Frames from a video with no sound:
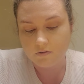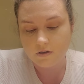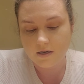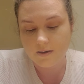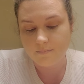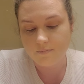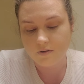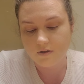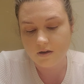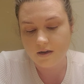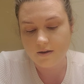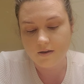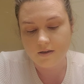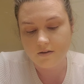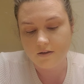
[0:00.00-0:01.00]

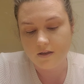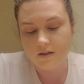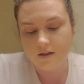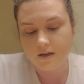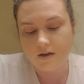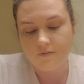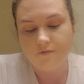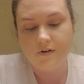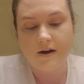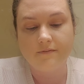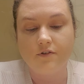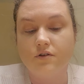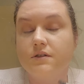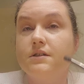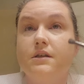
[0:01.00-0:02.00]
I get like a 5
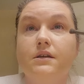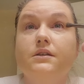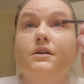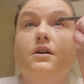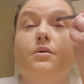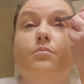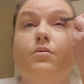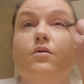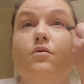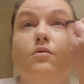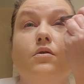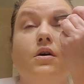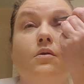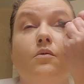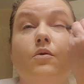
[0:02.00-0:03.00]
or a 6 in a
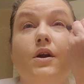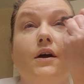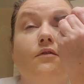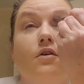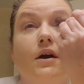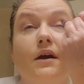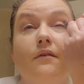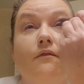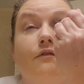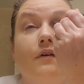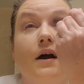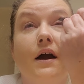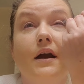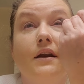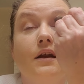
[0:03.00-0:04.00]
boot, whatever I can
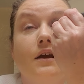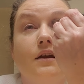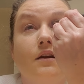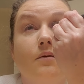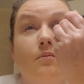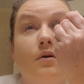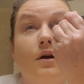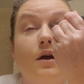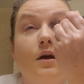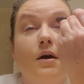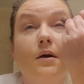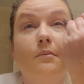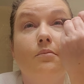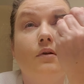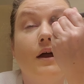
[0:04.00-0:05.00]
find in a
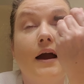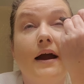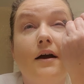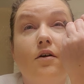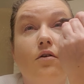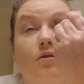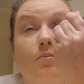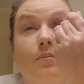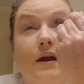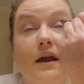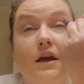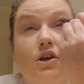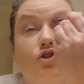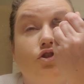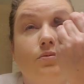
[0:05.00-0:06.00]
black or
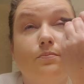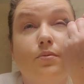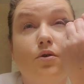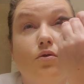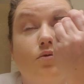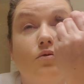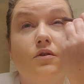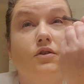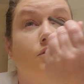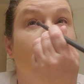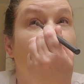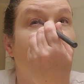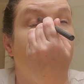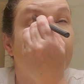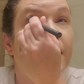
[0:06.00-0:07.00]
beige boot, so
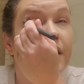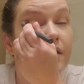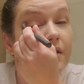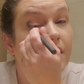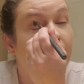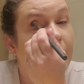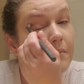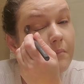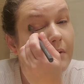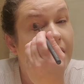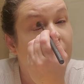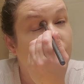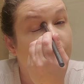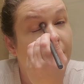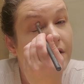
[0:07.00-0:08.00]
I can
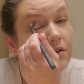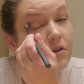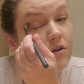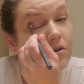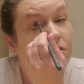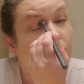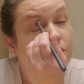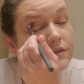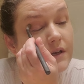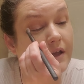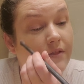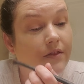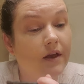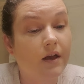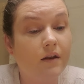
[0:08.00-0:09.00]
match my clothes.
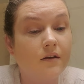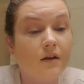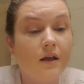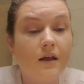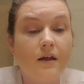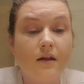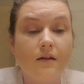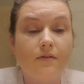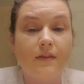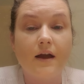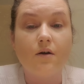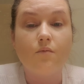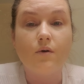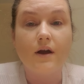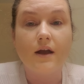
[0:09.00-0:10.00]
And then
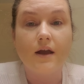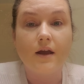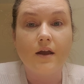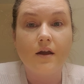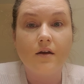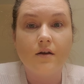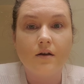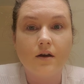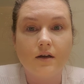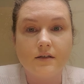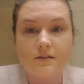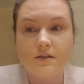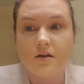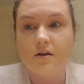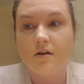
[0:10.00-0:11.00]
that way
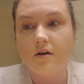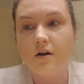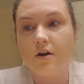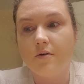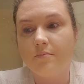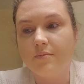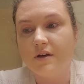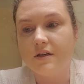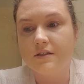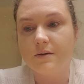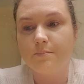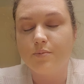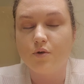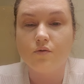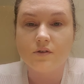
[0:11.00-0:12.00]
it's because a
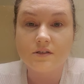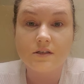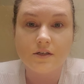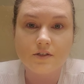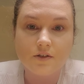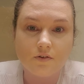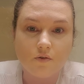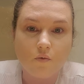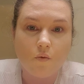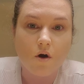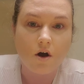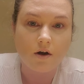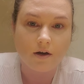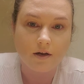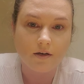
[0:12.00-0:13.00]
boot, it's easier to
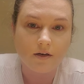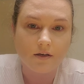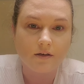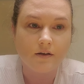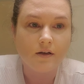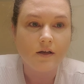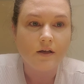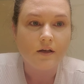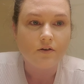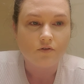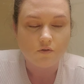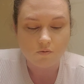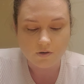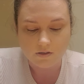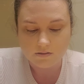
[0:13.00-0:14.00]
walk in, and
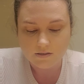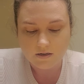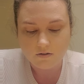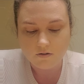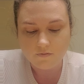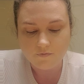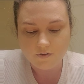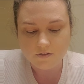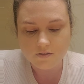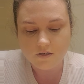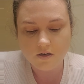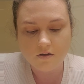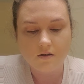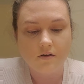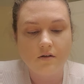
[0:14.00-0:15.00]
no one can tell if
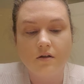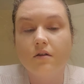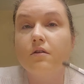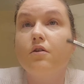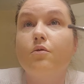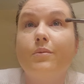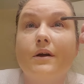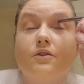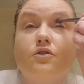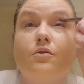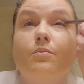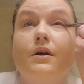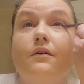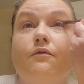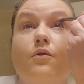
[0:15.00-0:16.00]
it's a little bit too
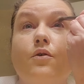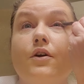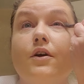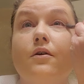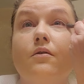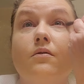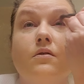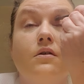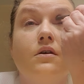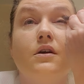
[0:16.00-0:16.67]
big for you.